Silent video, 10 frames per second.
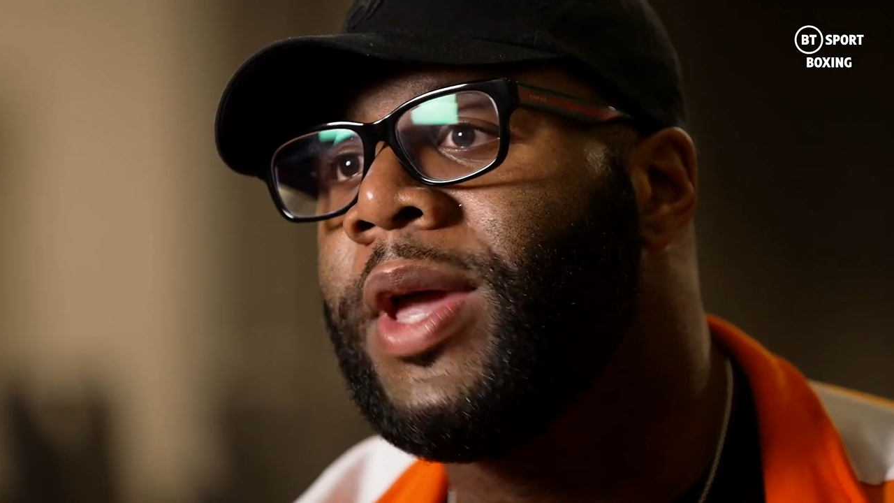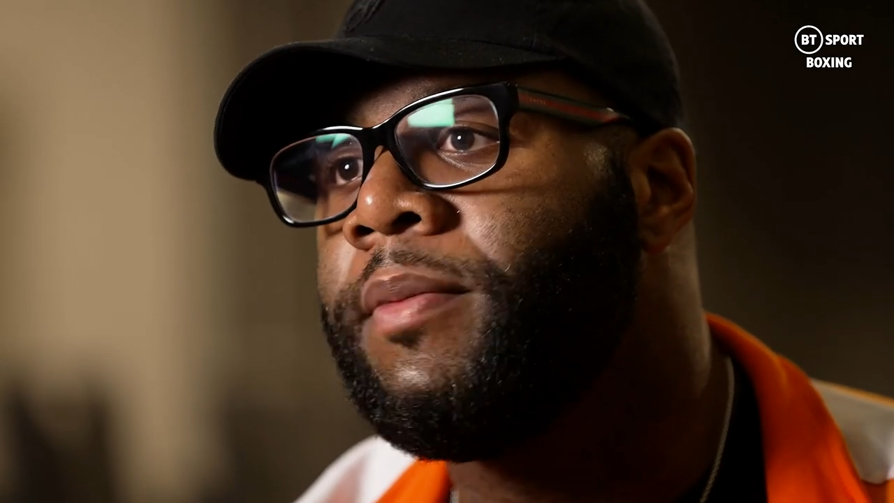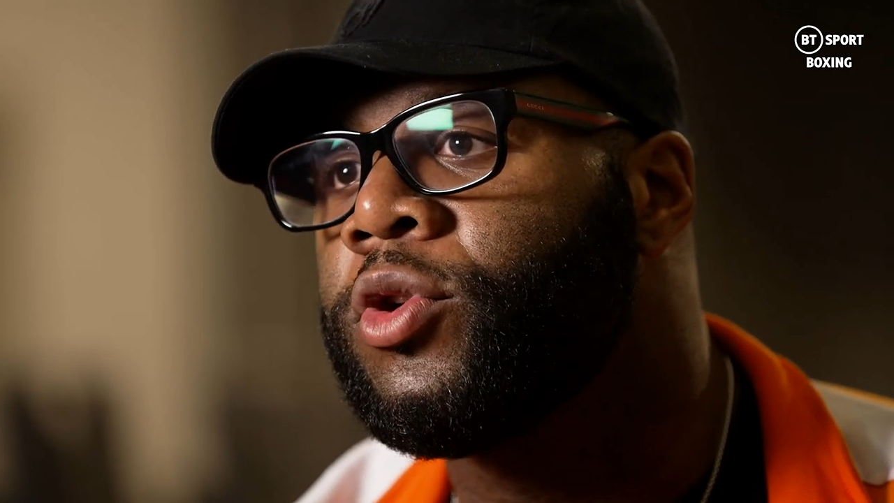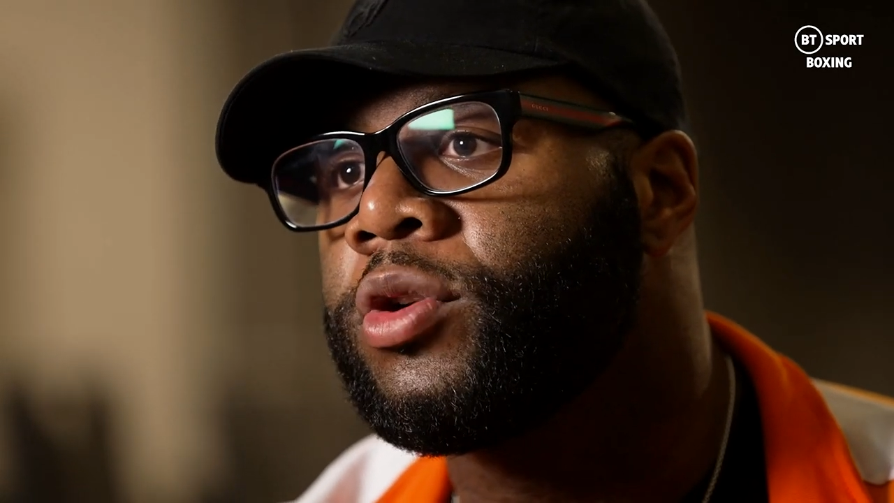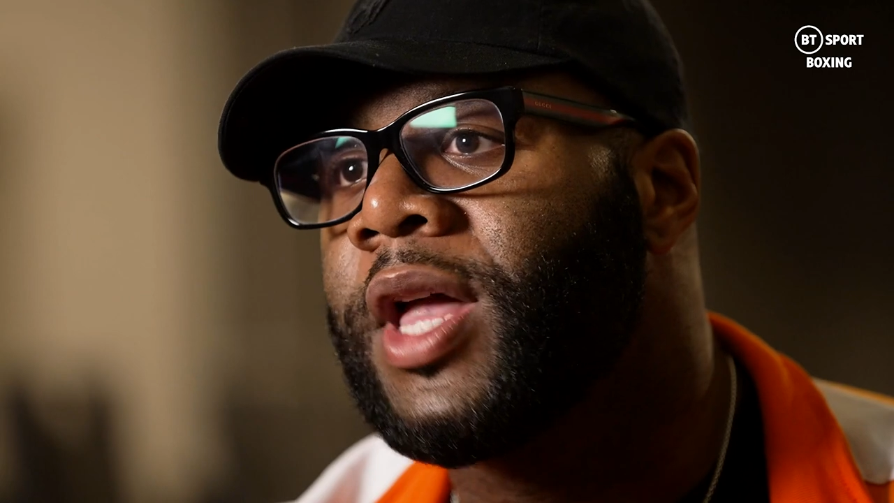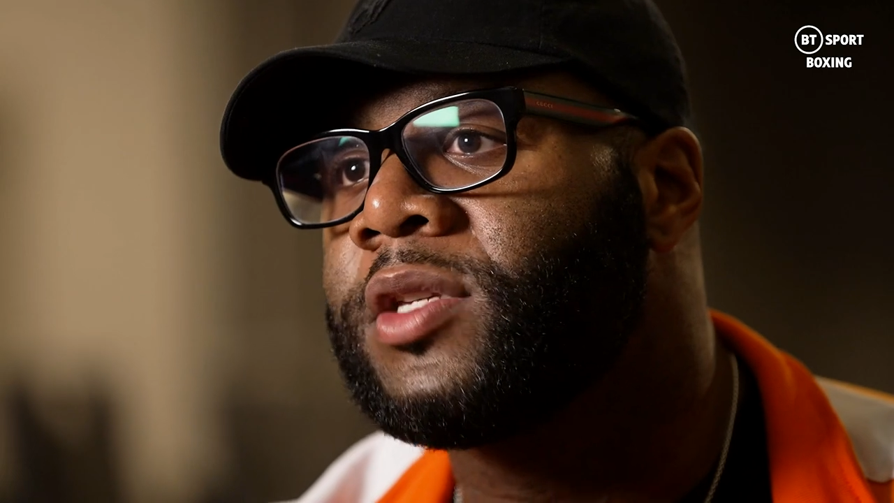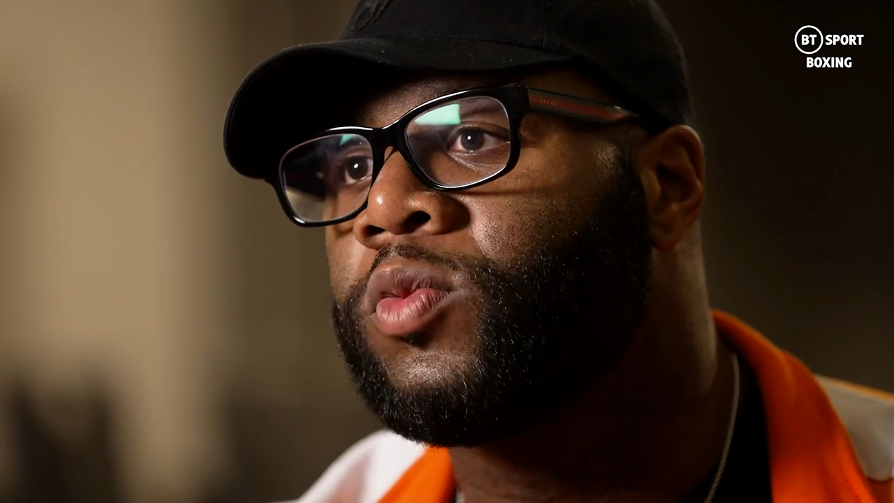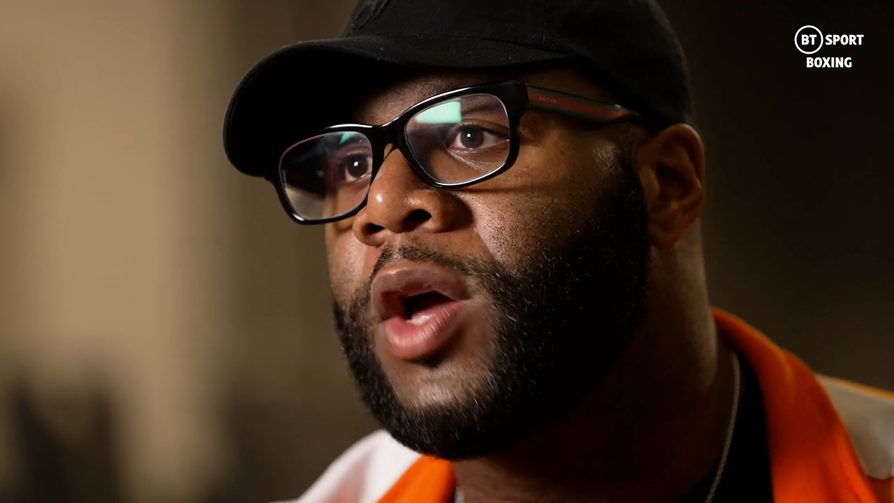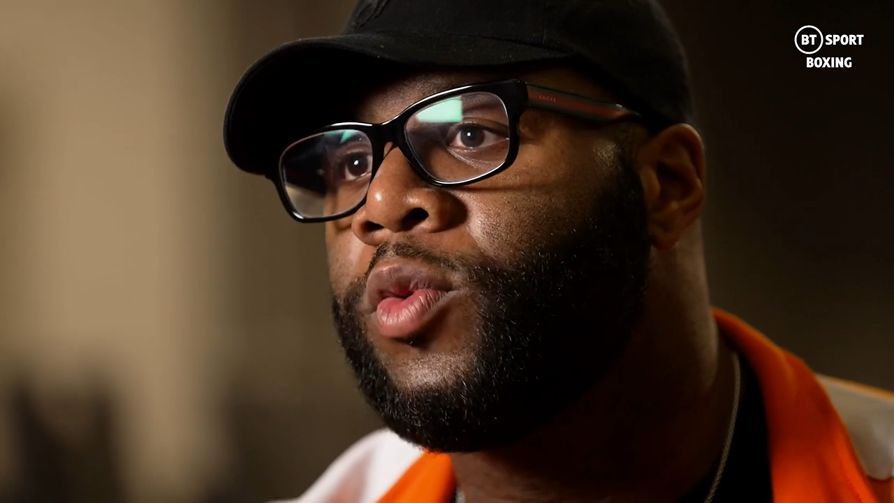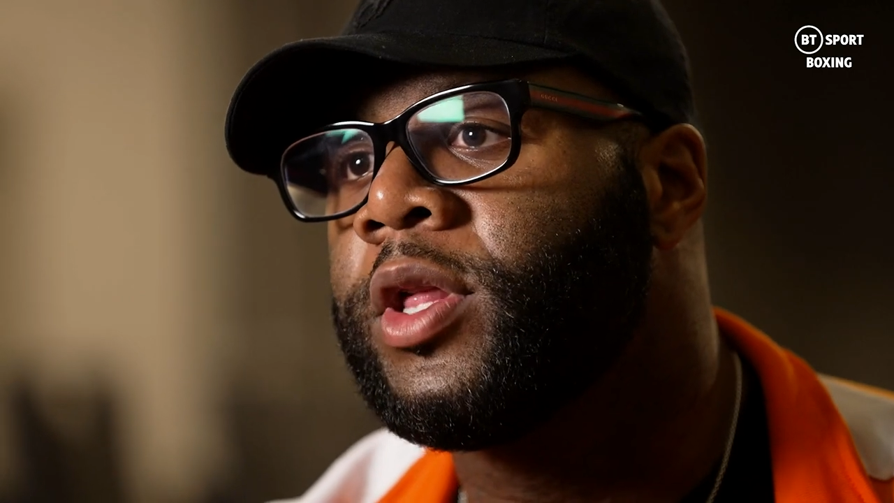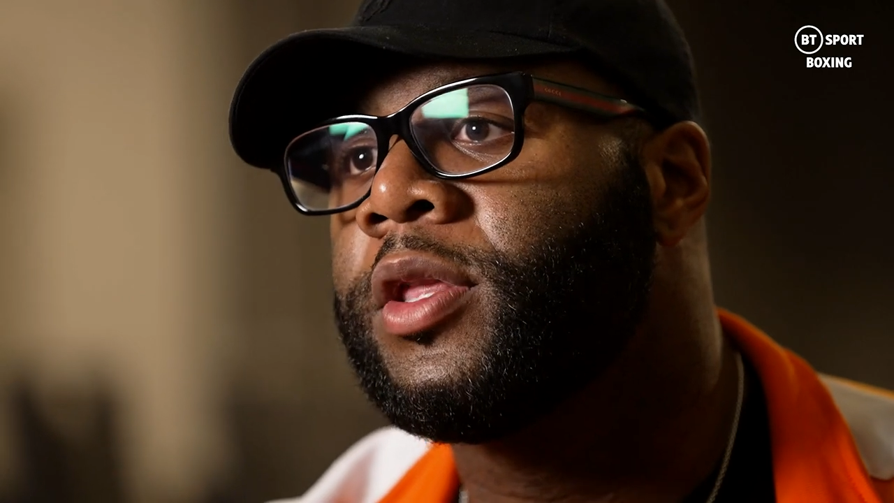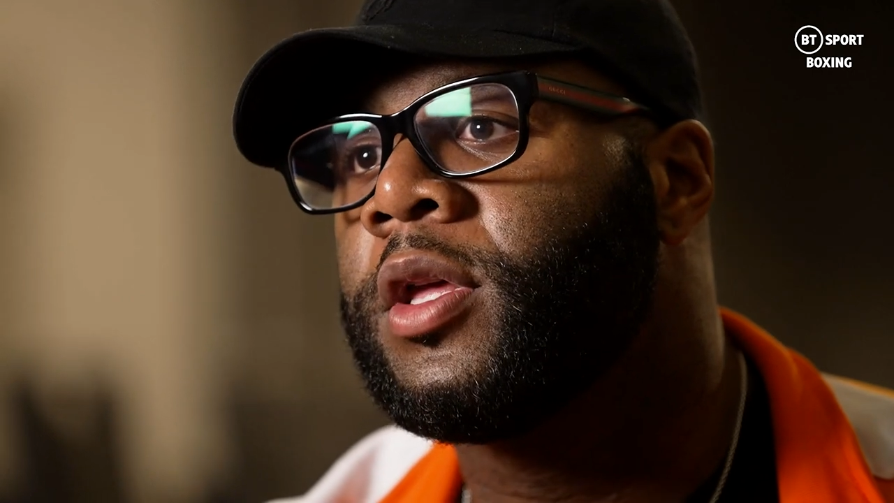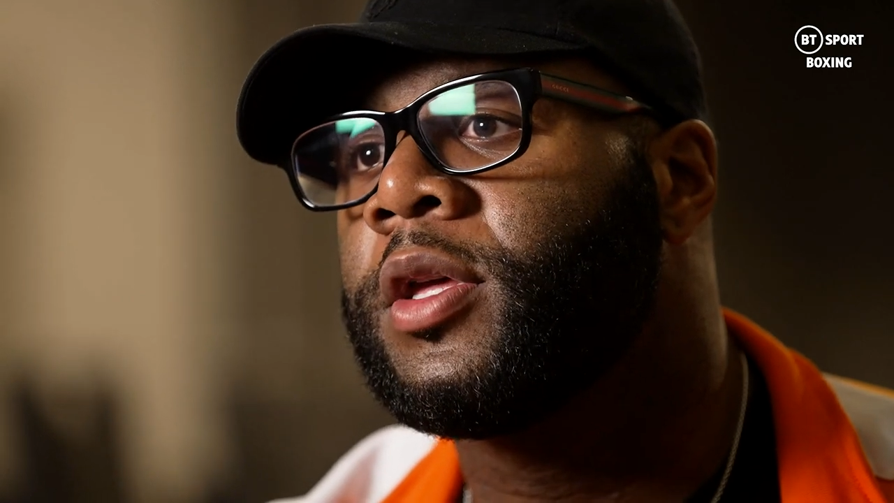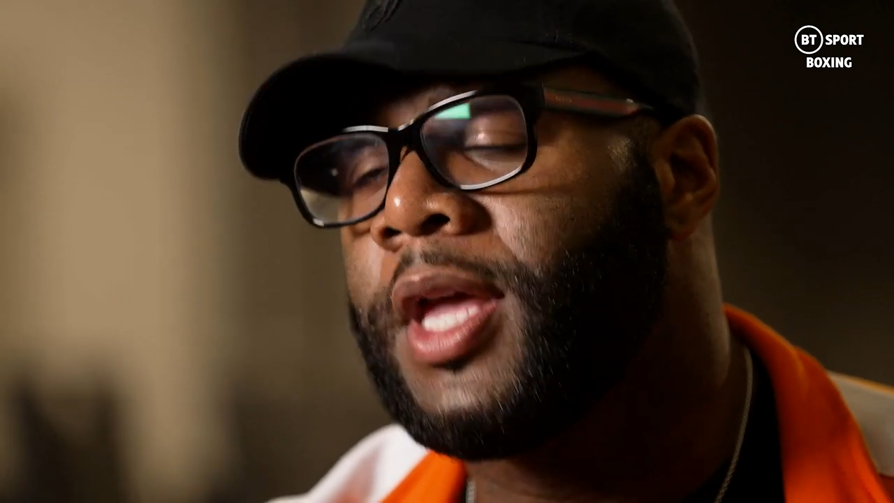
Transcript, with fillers: amateur. That's what I really think.